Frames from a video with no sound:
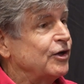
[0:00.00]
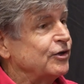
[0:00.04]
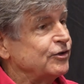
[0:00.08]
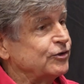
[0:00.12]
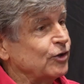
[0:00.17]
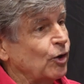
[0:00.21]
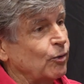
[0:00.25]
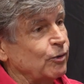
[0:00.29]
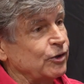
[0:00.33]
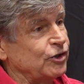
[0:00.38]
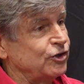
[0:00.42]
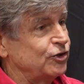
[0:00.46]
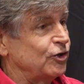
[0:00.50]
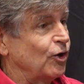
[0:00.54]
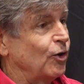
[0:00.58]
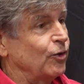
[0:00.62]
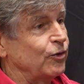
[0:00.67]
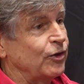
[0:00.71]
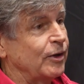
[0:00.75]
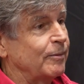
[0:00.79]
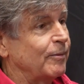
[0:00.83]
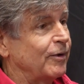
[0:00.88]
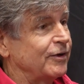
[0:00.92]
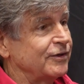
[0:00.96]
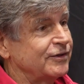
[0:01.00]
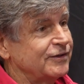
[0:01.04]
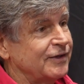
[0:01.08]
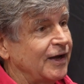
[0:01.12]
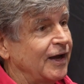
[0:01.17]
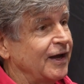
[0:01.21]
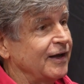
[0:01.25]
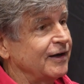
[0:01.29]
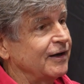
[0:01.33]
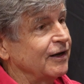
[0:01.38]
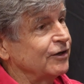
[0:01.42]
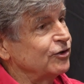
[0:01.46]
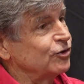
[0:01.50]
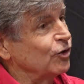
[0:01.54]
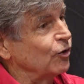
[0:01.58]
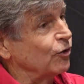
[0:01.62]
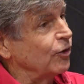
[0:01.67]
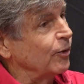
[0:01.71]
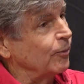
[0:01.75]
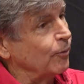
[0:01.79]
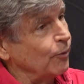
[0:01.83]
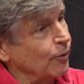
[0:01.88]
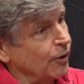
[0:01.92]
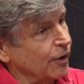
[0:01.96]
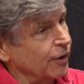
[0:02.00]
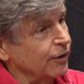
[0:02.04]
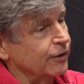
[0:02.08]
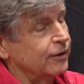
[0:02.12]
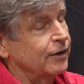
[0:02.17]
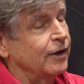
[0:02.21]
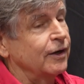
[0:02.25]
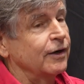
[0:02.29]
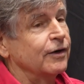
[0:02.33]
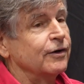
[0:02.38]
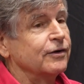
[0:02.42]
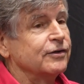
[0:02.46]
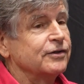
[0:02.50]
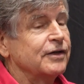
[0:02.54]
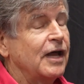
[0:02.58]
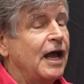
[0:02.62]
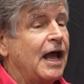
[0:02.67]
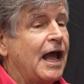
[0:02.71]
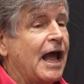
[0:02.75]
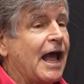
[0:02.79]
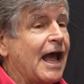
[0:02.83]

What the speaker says: So we show them our site. I show them watercolors.